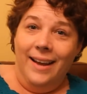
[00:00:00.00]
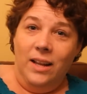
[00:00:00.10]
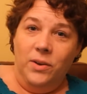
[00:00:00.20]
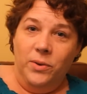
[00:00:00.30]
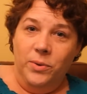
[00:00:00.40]

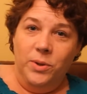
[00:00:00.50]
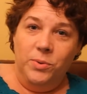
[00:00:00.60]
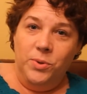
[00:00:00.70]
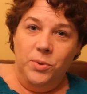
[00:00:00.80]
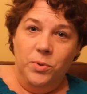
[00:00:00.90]
Hello
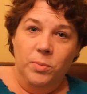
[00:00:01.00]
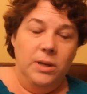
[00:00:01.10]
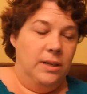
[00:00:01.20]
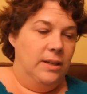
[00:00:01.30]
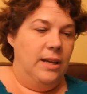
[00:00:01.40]
YouTube
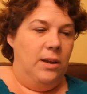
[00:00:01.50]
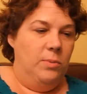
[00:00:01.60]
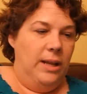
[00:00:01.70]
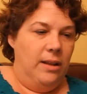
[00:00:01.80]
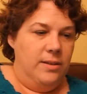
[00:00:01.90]
and
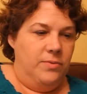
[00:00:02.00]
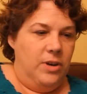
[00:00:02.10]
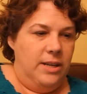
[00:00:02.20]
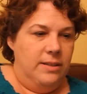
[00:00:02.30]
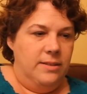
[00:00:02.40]
weight loss
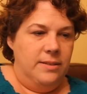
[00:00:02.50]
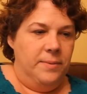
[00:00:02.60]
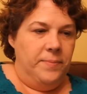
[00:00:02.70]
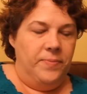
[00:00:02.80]
friends.